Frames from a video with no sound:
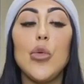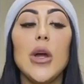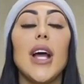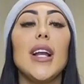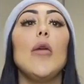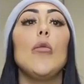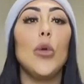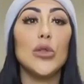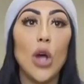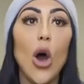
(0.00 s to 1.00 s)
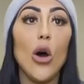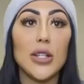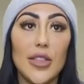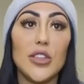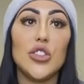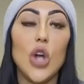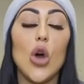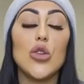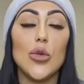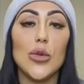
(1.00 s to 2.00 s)
It was hard at the
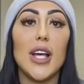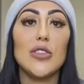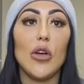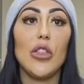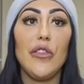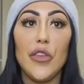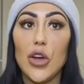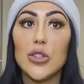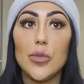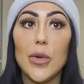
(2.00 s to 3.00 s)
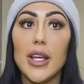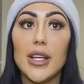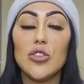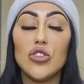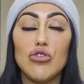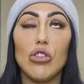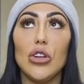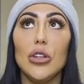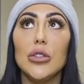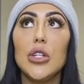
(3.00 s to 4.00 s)
start. Don't get us wrong. The first week
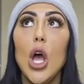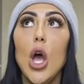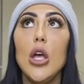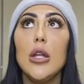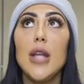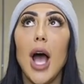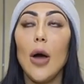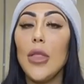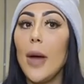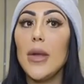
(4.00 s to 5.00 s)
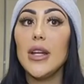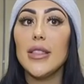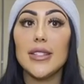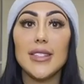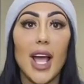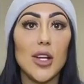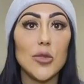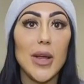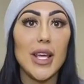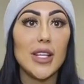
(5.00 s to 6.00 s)
struggled. Now that I'm in the
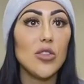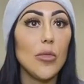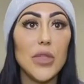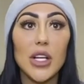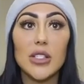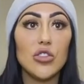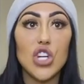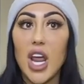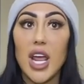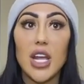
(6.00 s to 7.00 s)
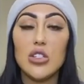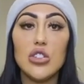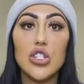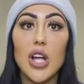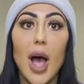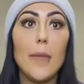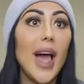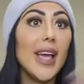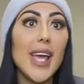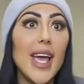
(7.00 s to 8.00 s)
second week, something's changed. I'm
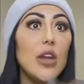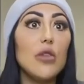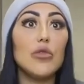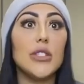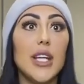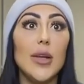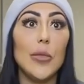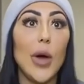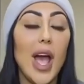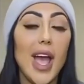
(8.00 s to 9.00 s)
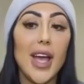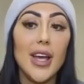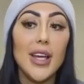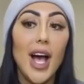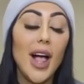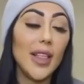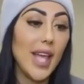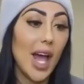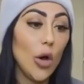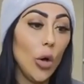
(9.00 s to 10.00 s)
like in a routine where I'll
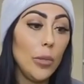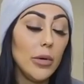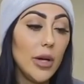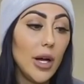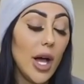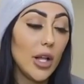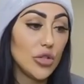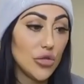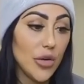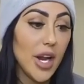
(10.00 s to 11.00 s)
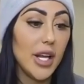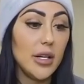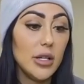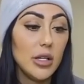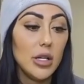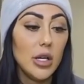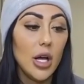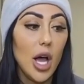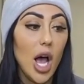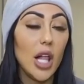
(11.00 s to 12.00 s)
get up, I'll train,
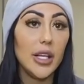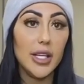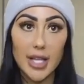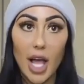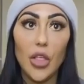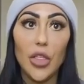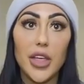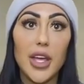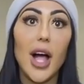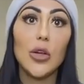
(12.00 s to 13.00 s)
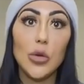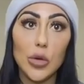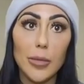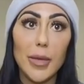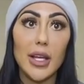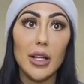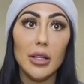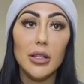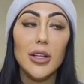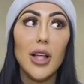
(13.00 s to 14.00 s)
I'll eat healthy, I'll cook a
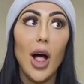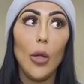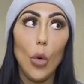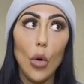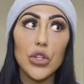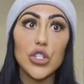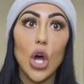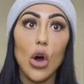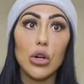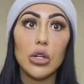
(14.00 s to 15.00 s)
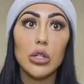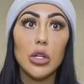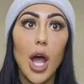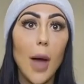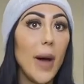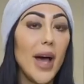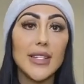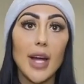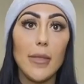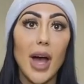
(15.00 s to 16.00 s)
meal, I'll walk the dog, and by
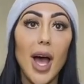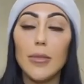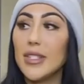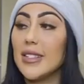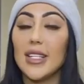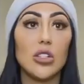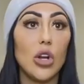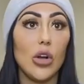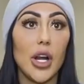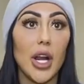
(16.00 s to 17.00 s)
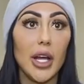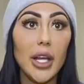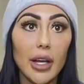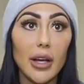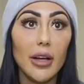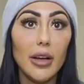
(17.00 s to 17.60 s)
the time that happens, it's 6 o'clock at night.